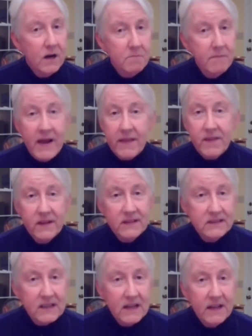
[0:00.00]

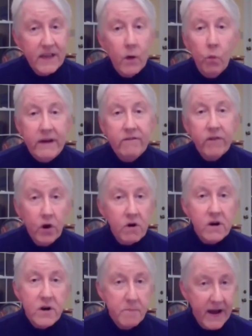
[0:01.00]
methods that we've
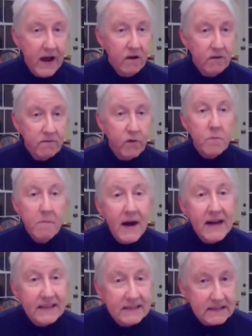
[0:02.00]
learned about for
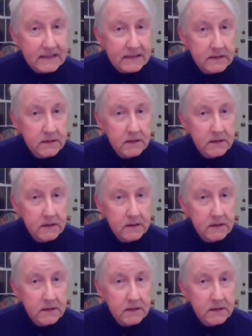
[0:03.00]
months.